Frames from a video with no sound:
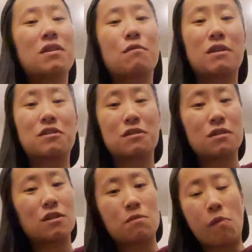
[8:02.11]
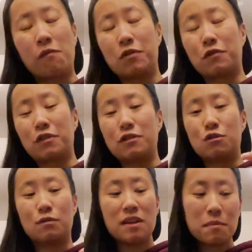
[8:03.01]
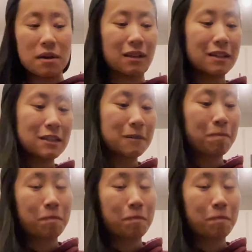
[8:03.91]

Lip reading: questions, feel free to email us,